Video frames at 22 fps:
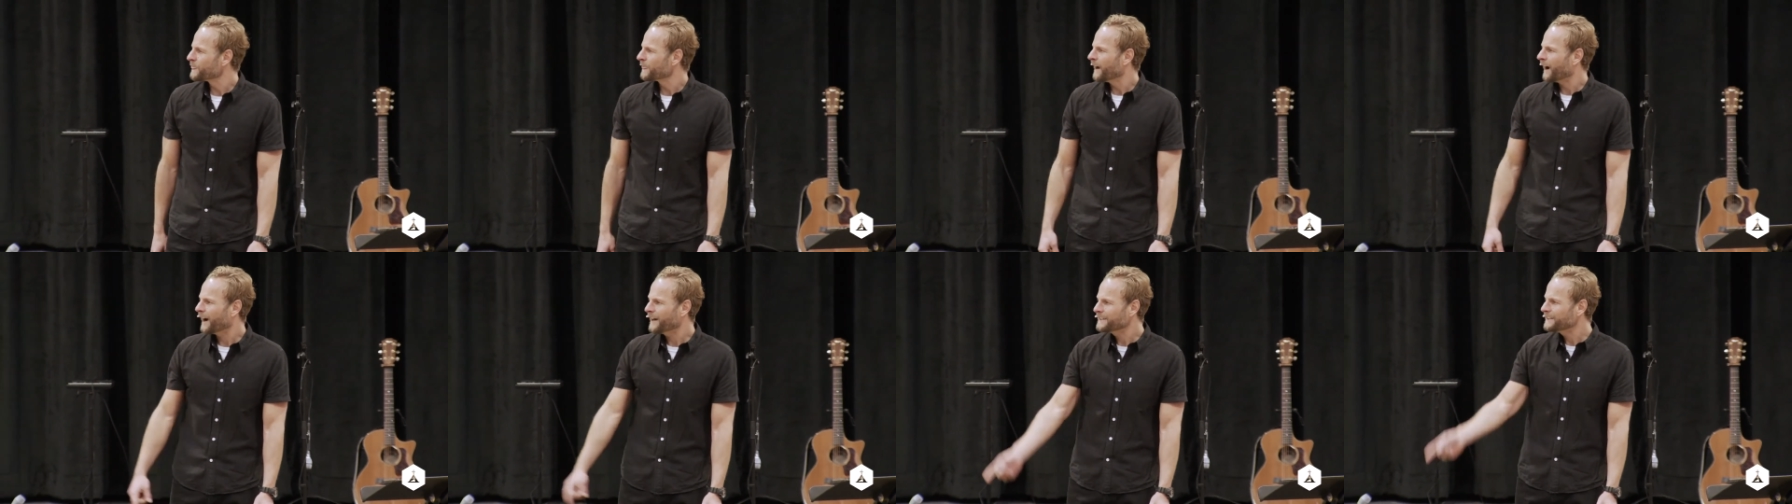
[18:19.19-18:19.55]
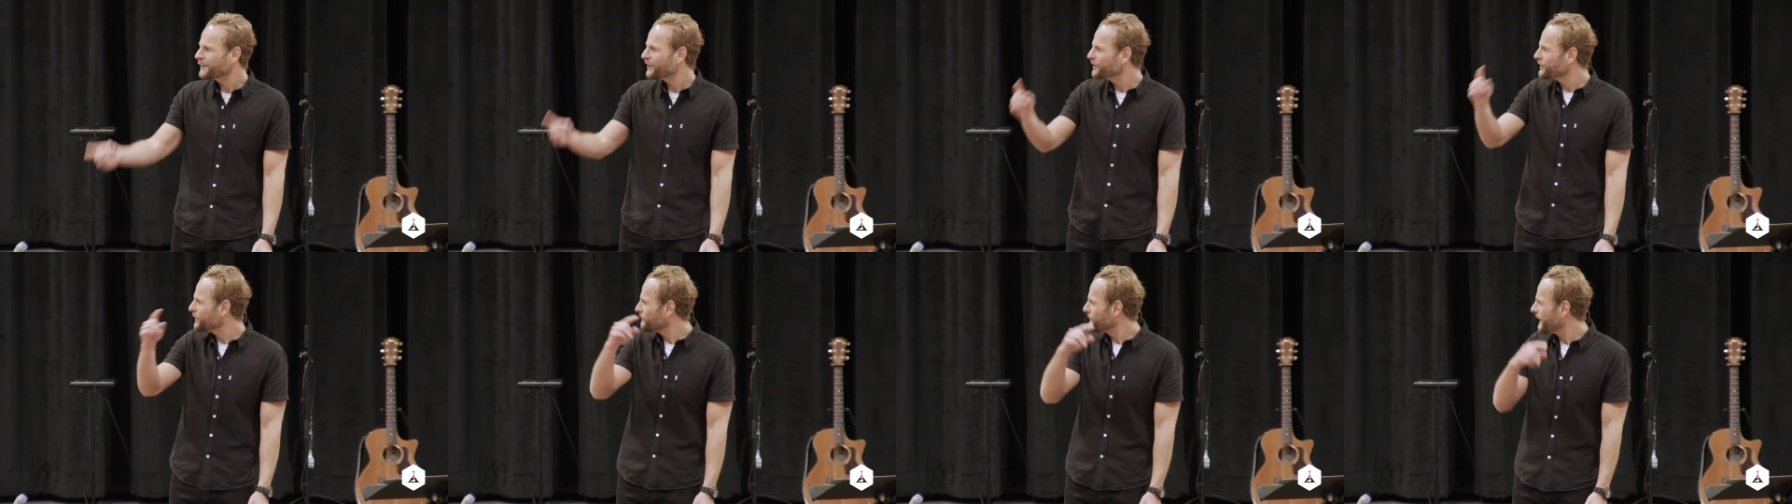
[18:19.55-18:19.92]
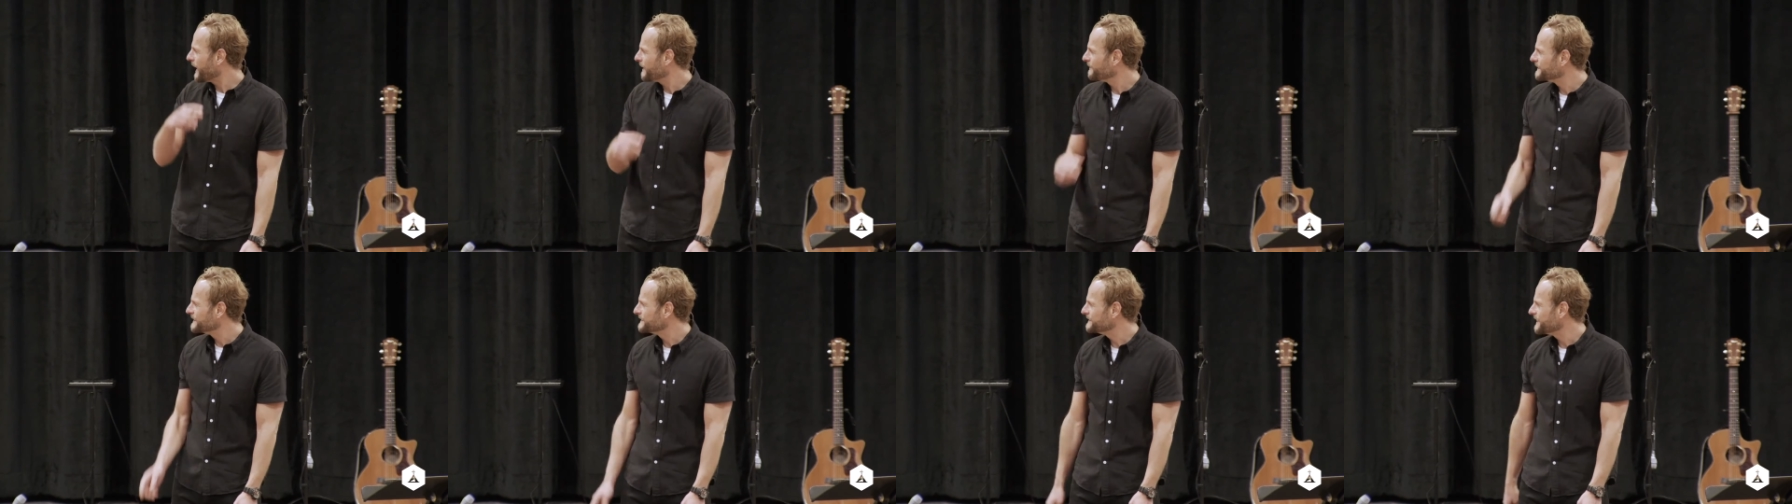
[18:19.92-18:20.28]
I know your
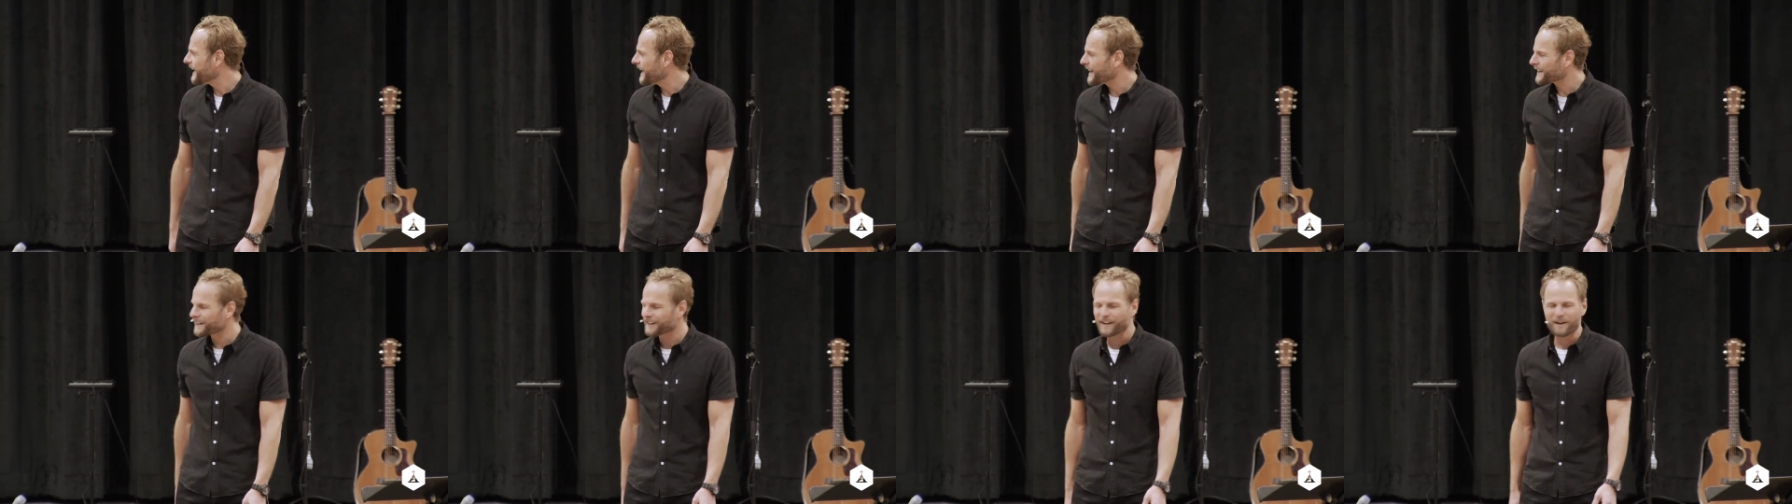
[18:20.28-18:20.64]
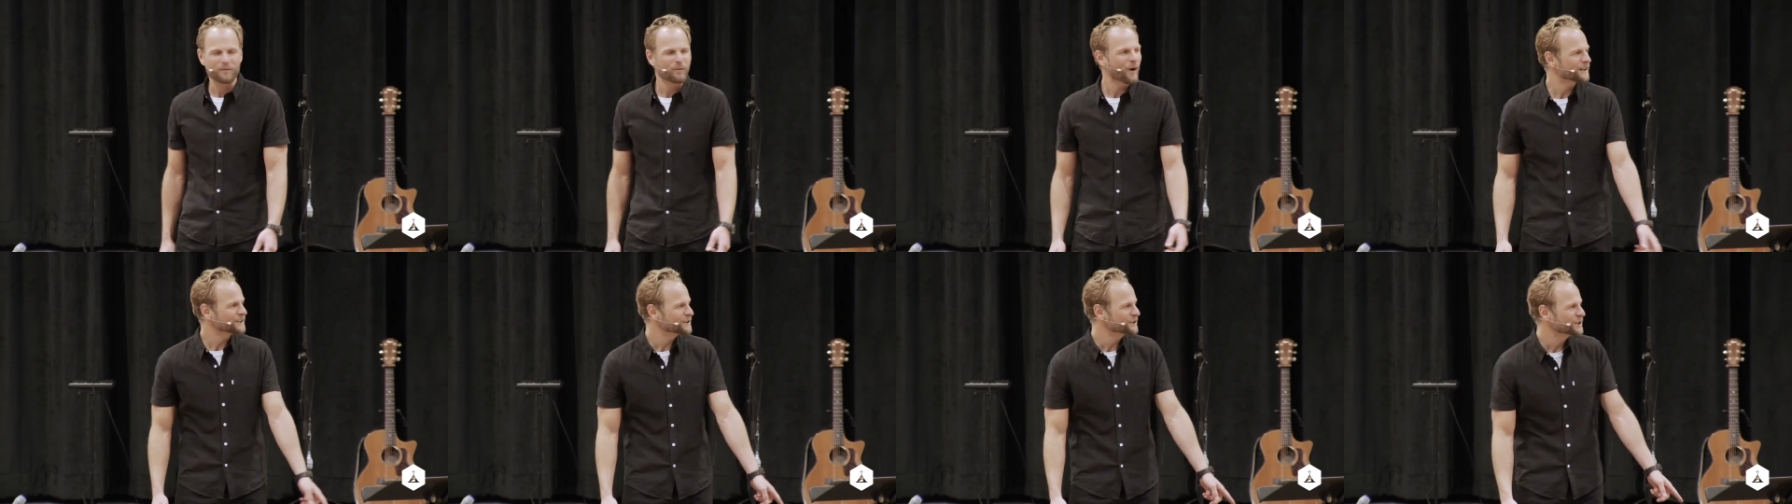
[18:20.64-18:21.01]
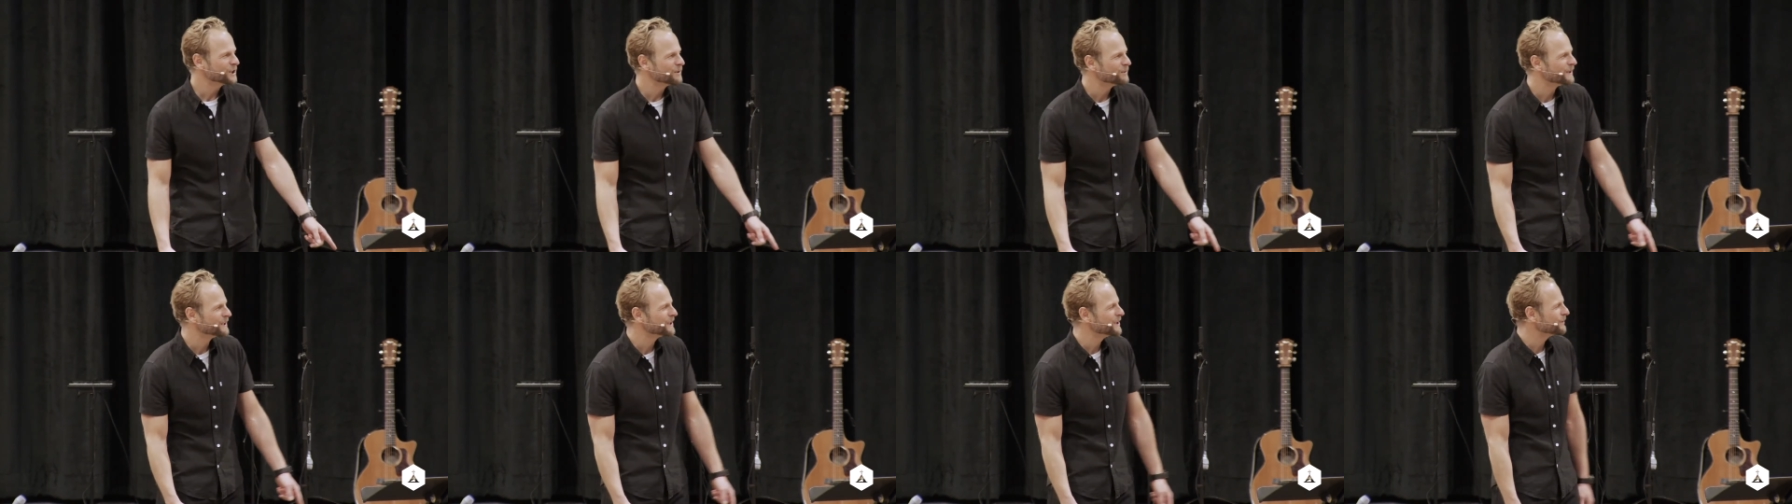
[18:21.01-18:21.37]
mom and dad, and I watched
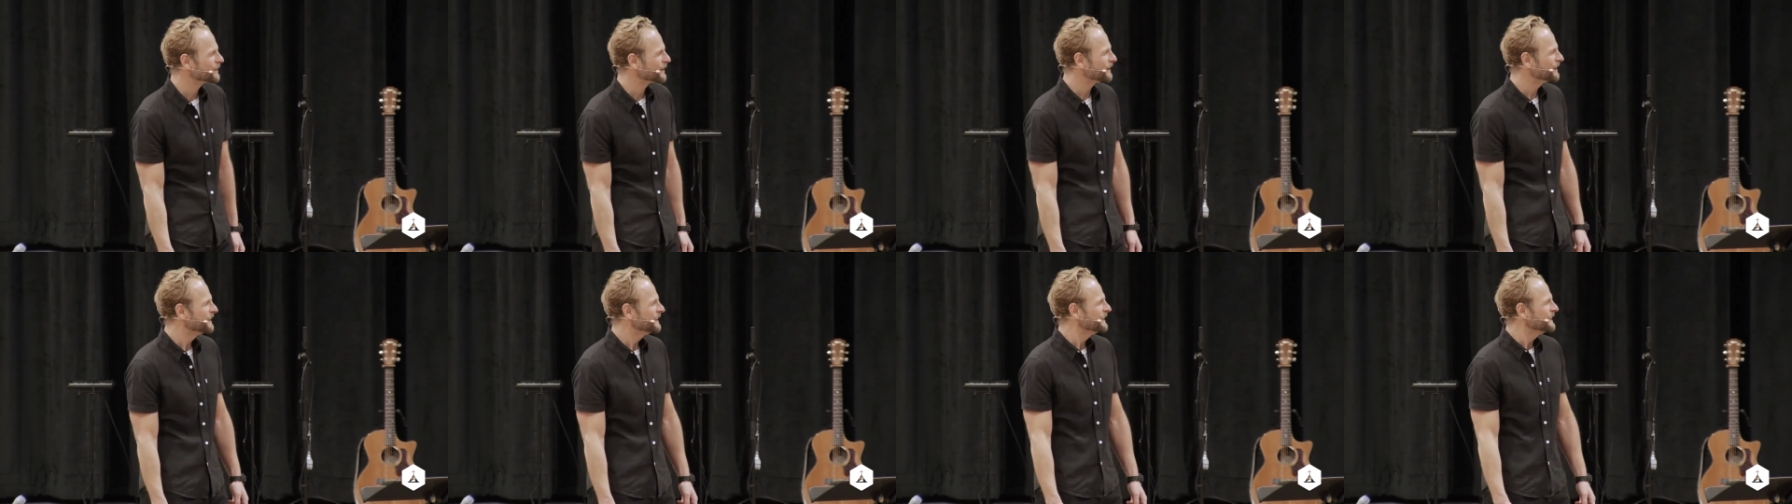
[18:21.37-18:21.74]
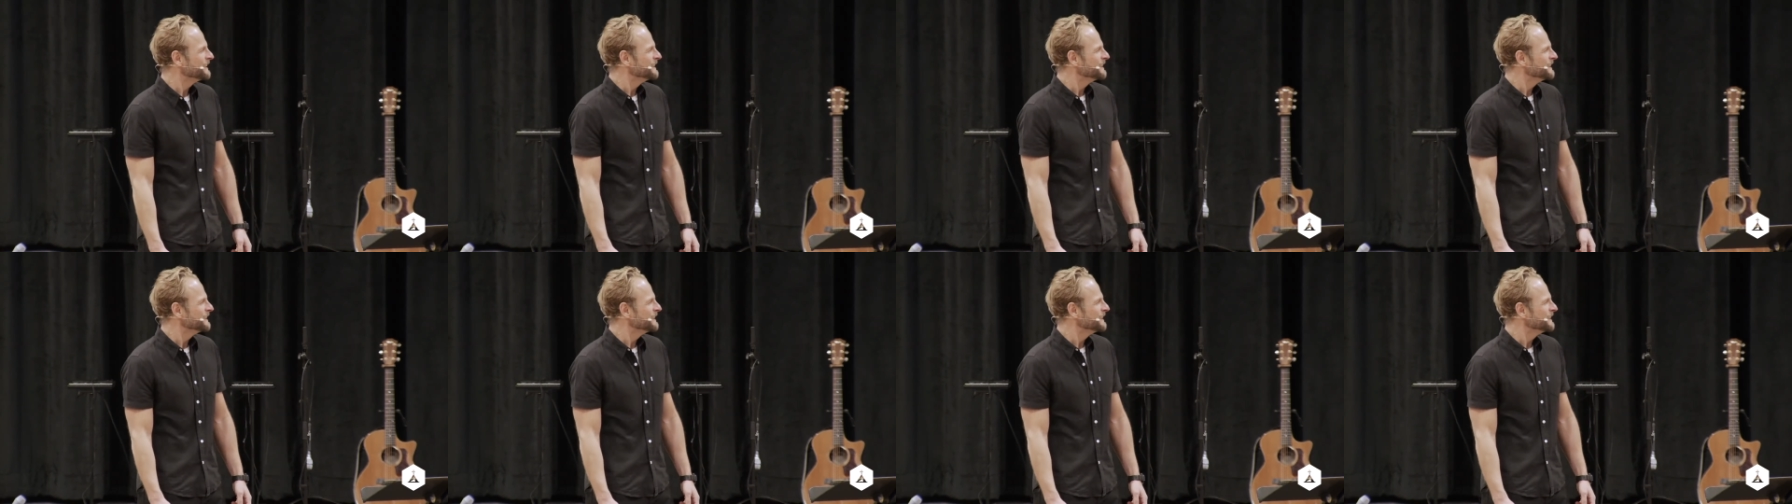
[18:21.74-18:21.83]
you when you were